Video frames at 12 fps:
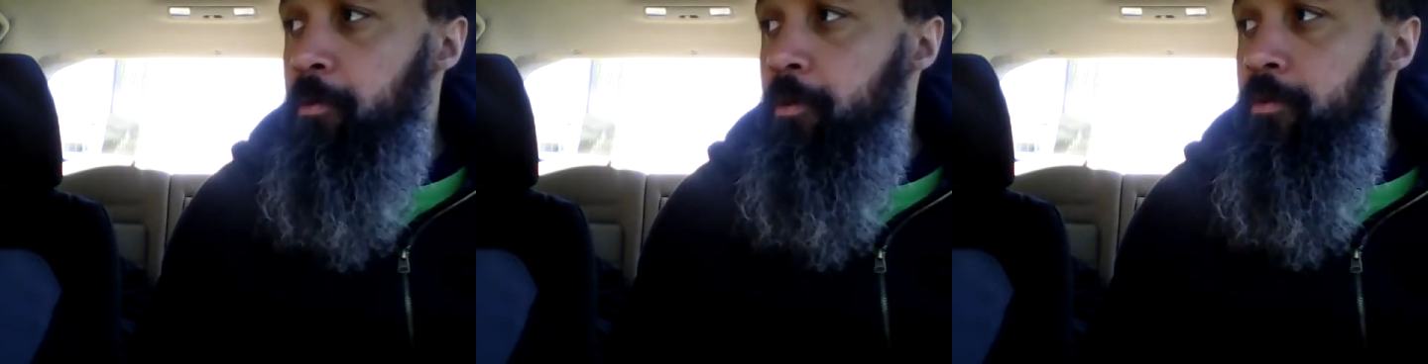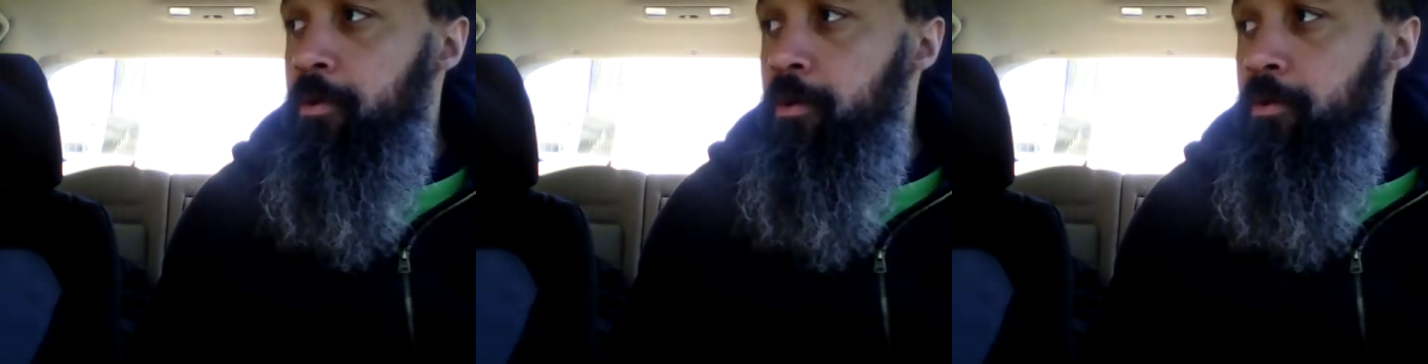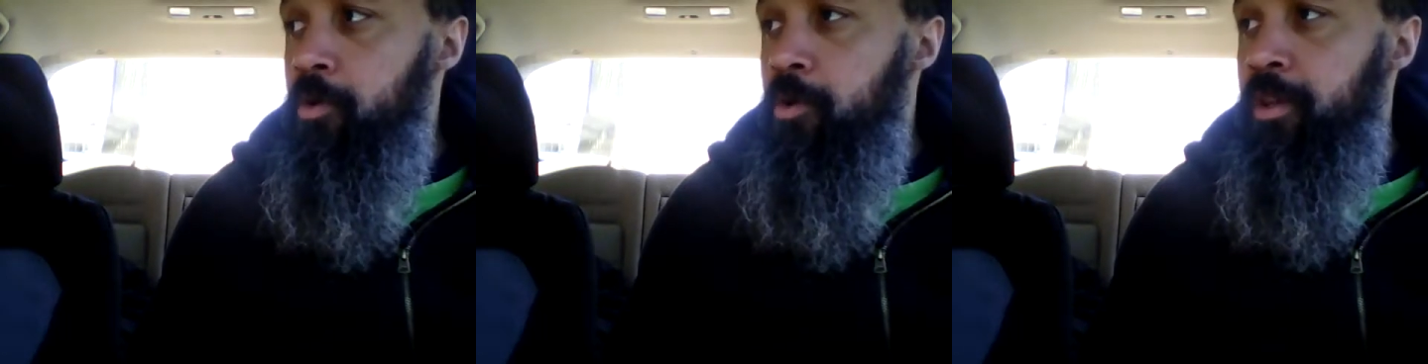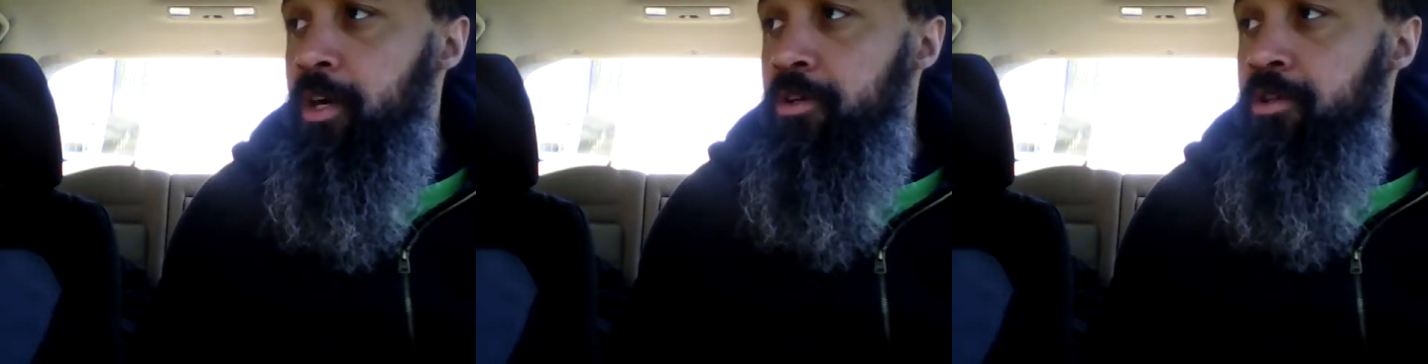people
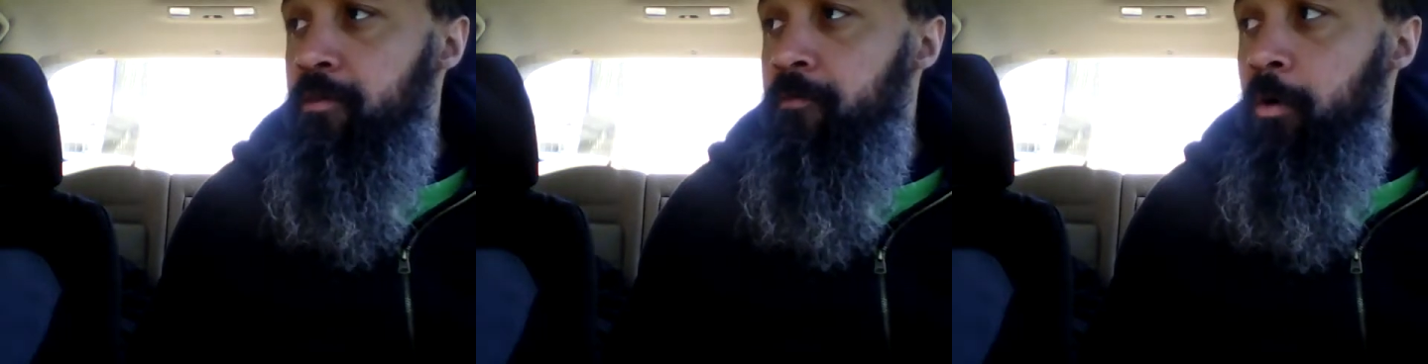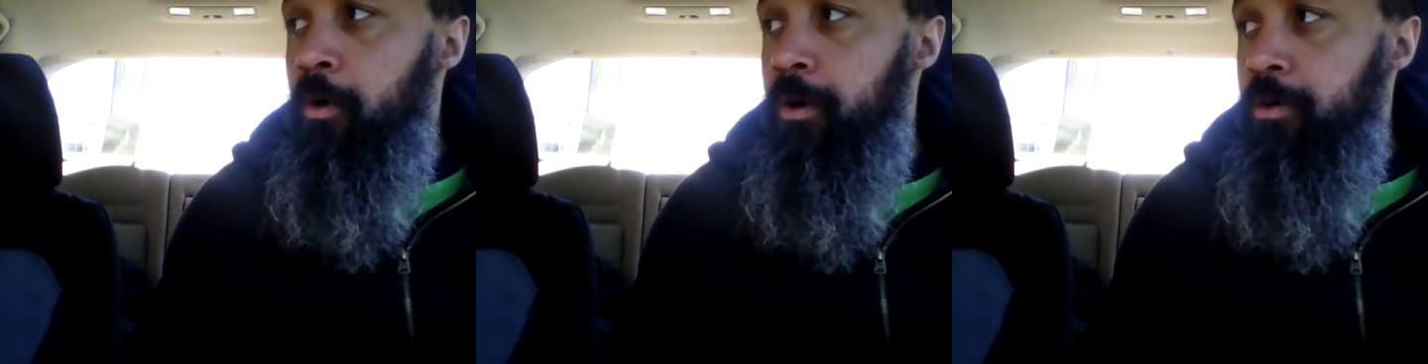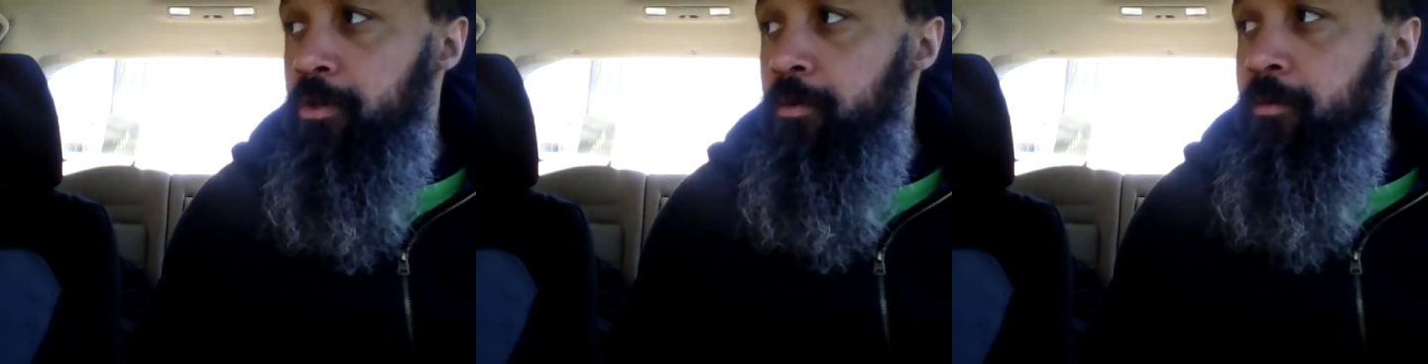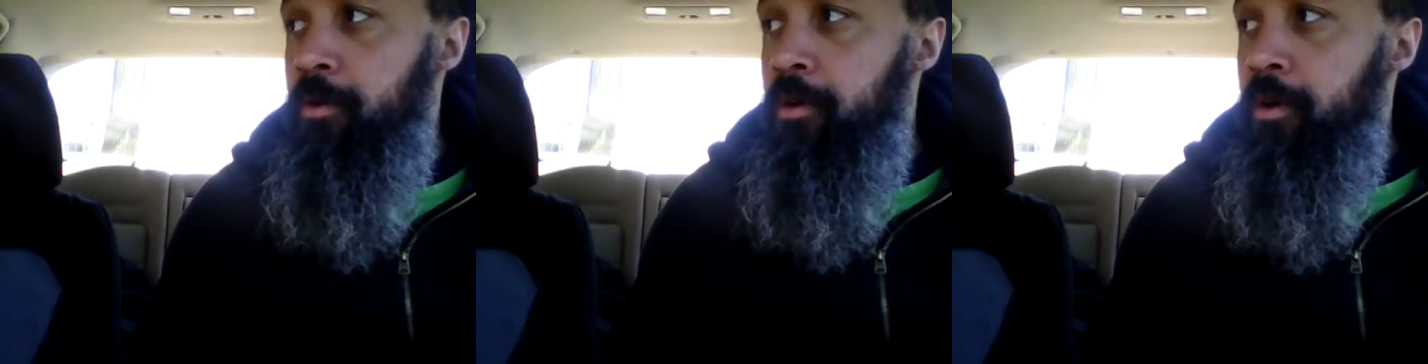doing that shit for us.
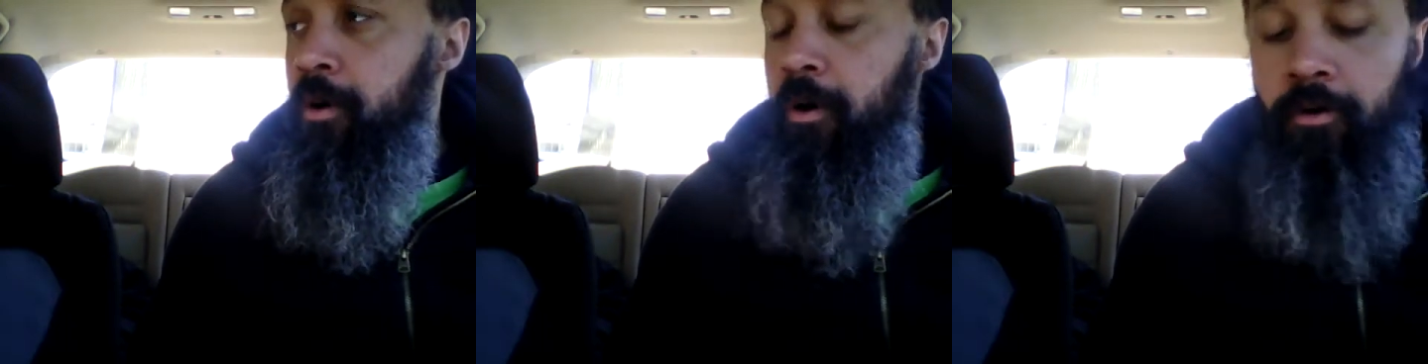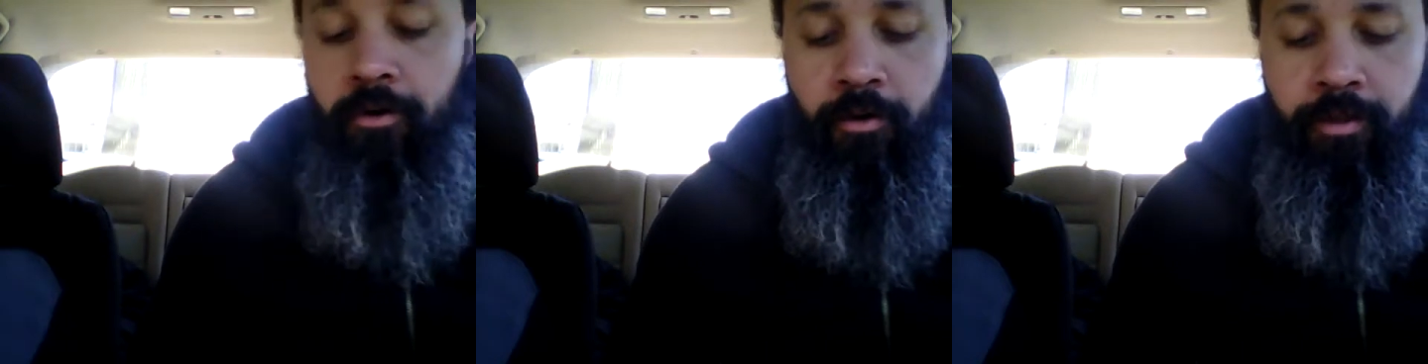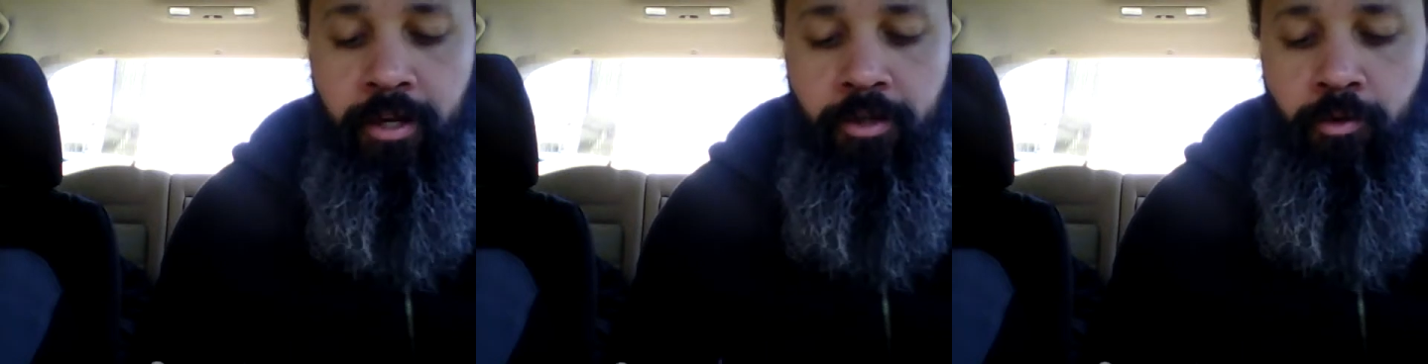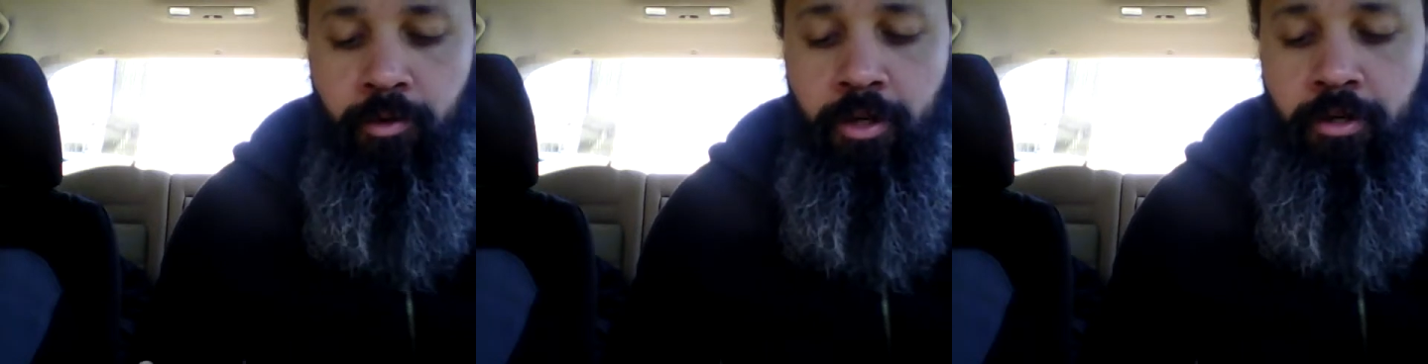Or
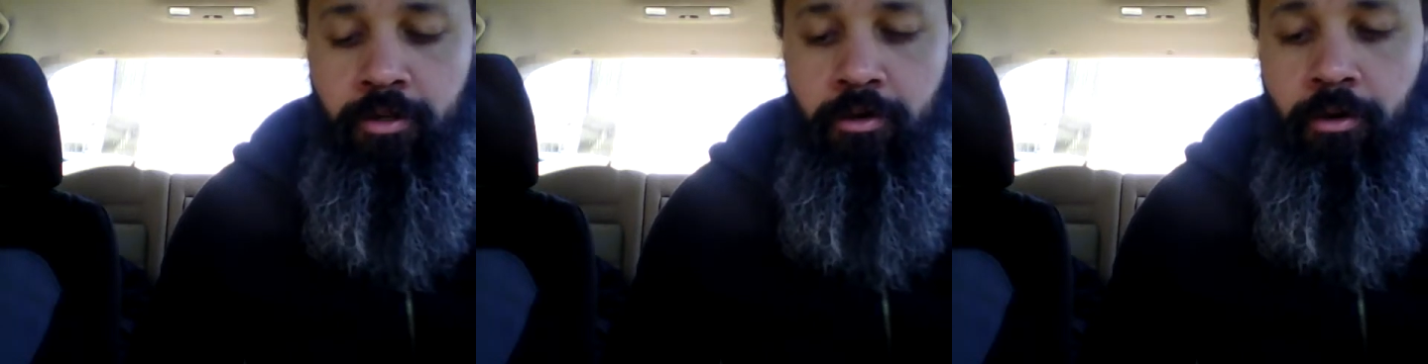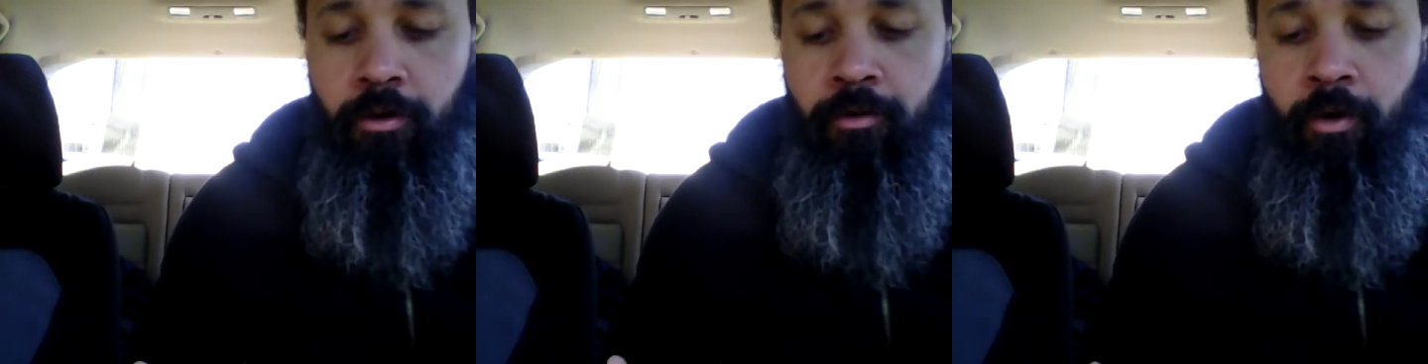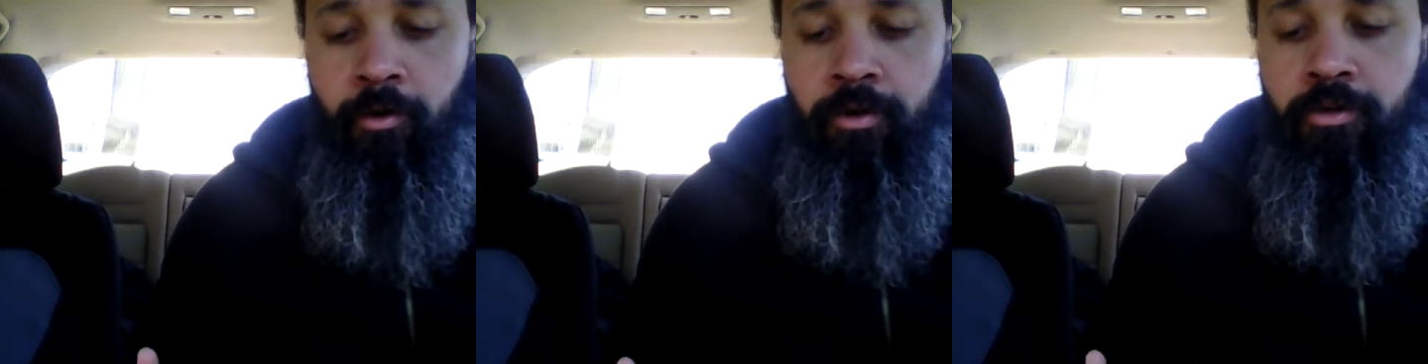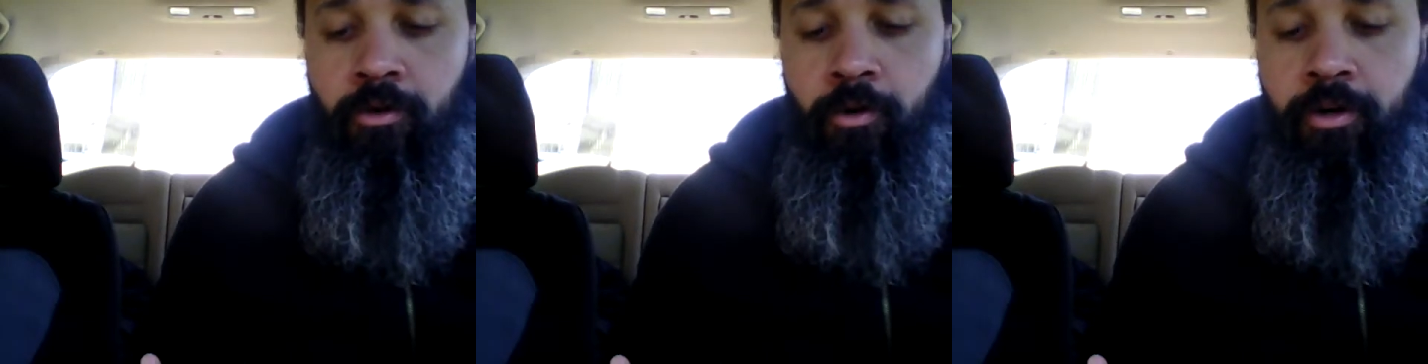that's what these no
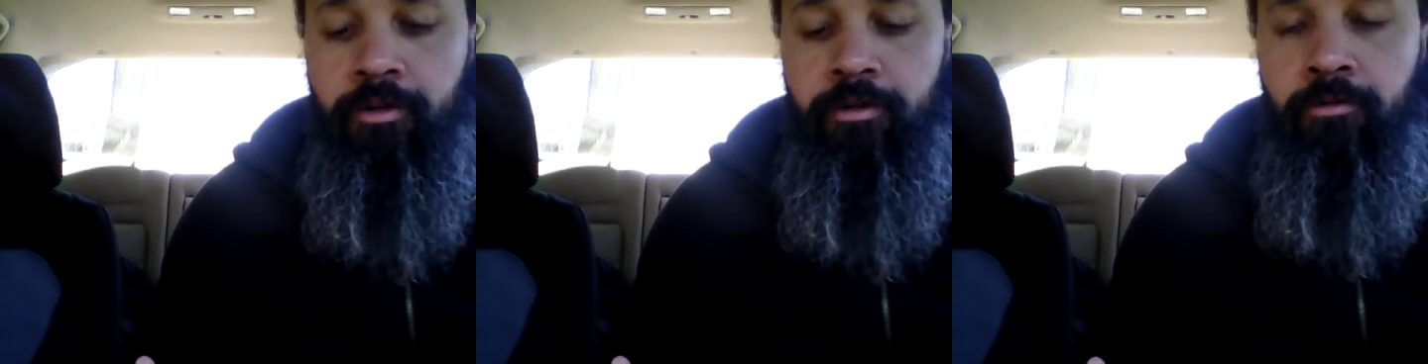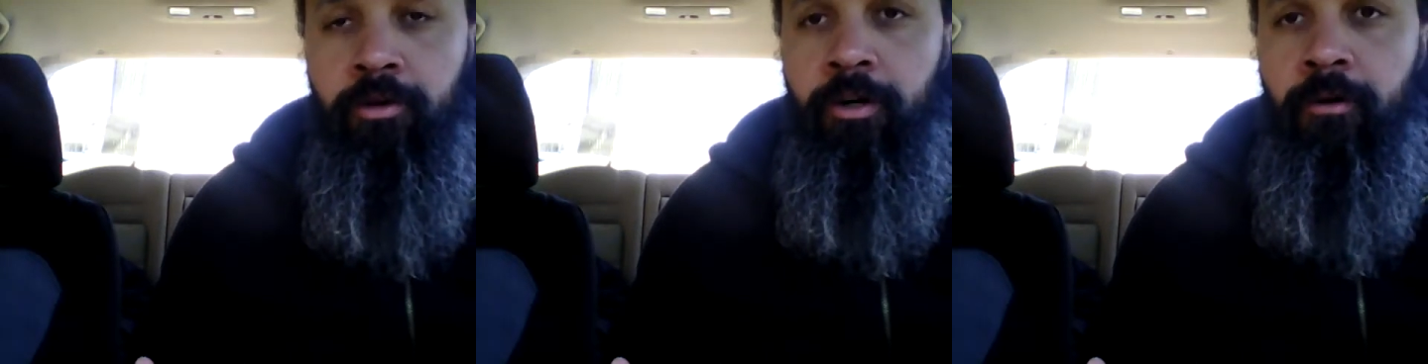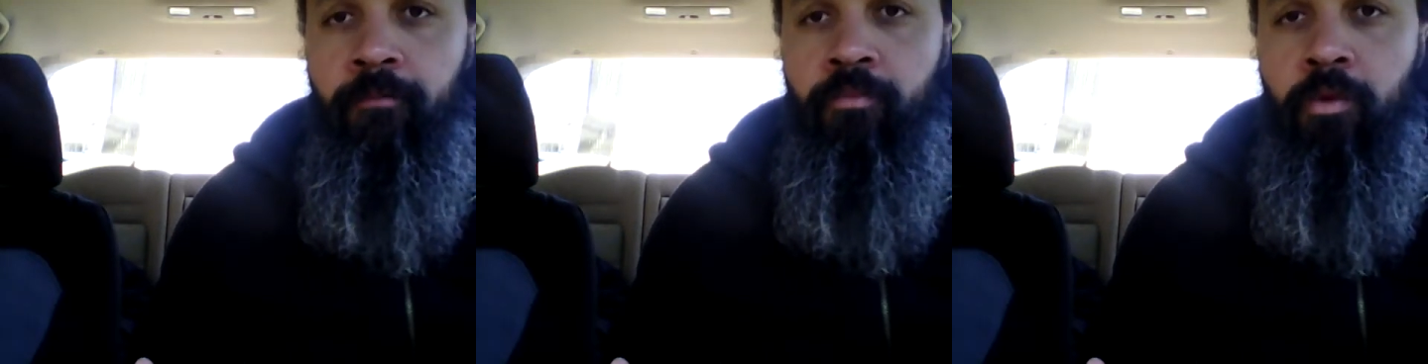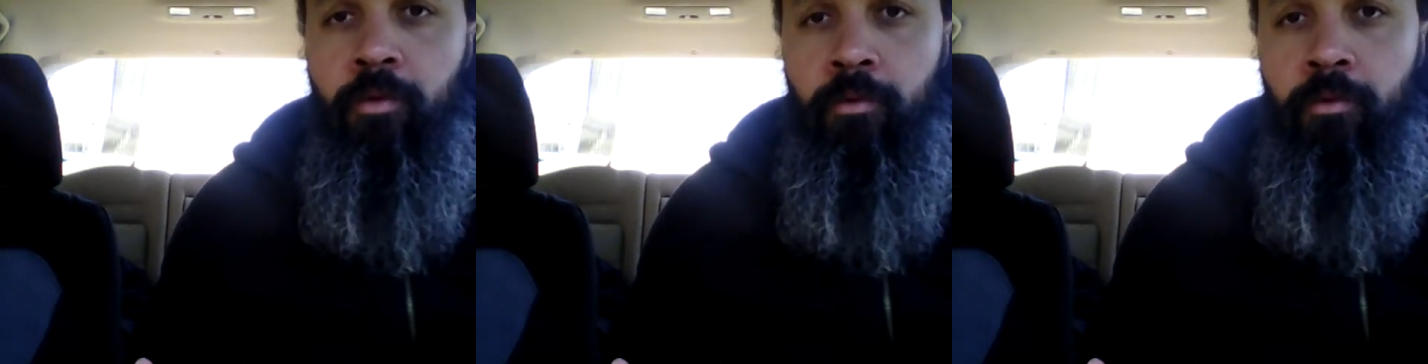one's going to